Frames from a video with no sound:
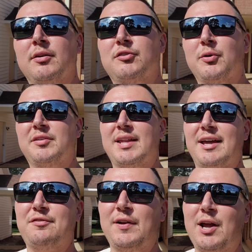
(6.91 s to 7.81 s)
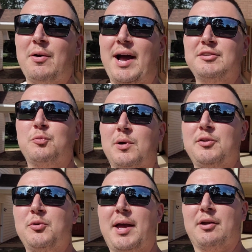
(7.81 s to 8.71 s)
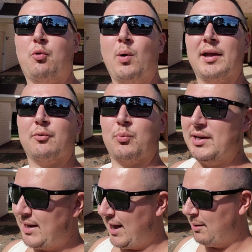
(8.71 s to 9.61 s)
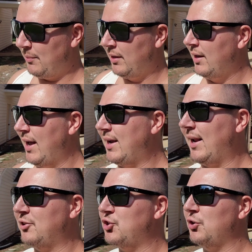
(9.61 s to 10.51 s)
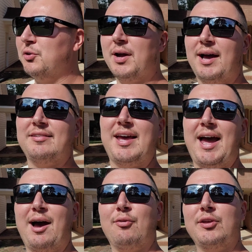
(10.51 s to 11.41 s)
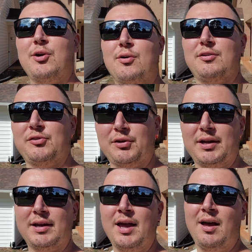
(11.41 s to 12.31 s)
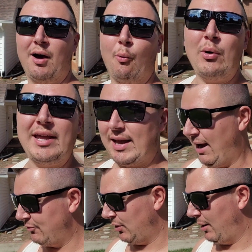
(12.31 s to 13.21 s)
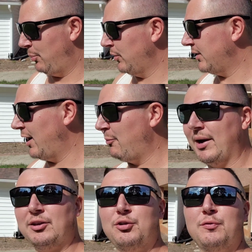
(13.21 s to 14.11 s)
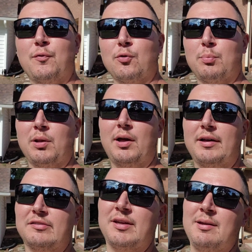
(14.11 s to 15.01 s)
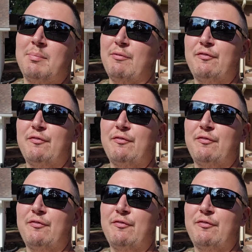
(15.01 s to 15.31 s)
So in today's video, I just wanna do a quick recap and kind of show you guys how the yard is looking a week after I put down my Q4 Plus, my